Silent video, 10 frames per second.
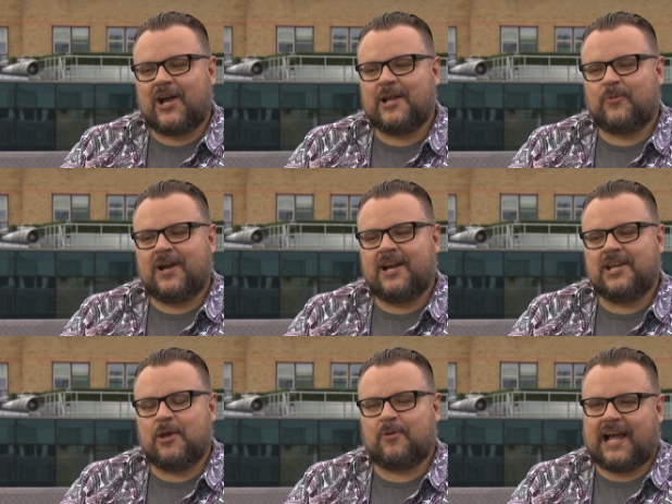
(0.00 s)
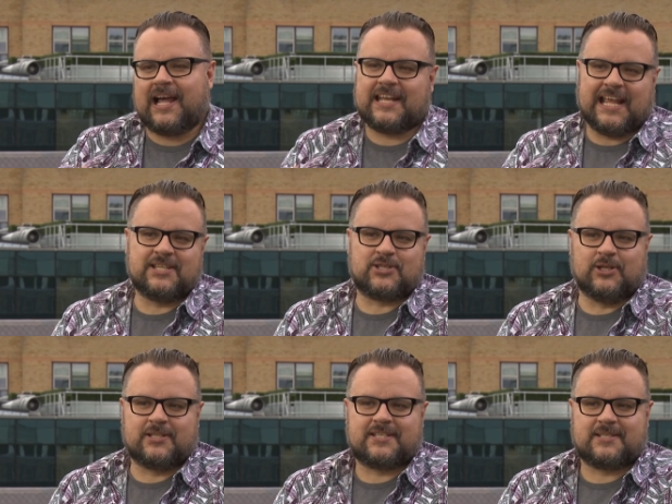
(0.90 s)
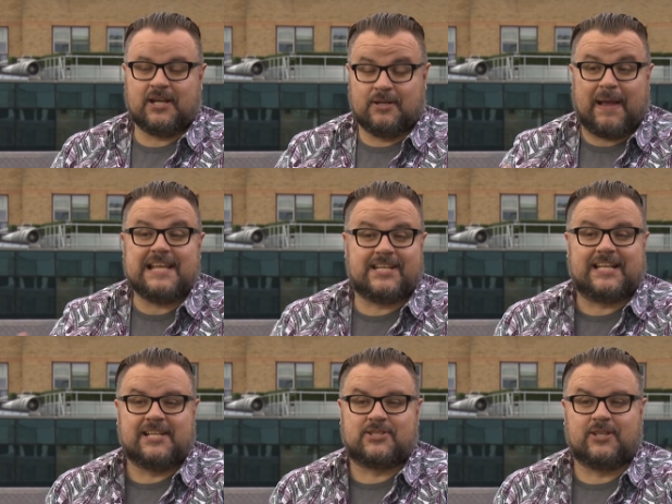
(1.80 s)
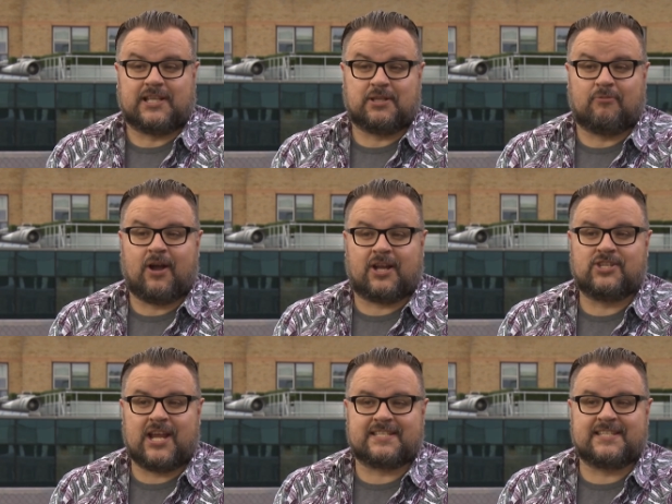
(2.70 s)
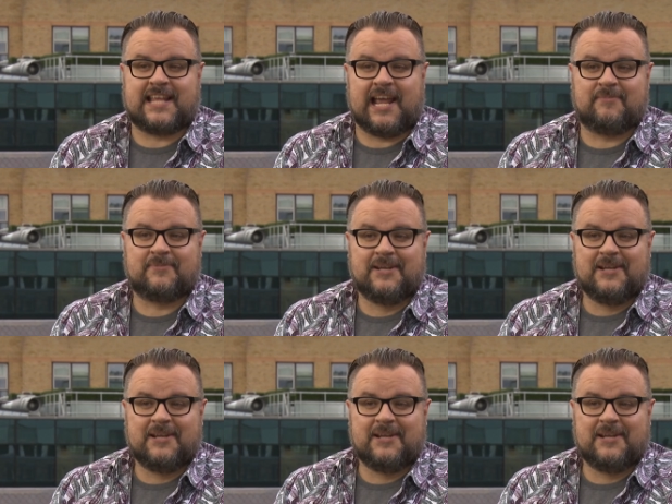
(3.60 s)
line where you can insult? You're basically insulting The Rock and Jason Statham,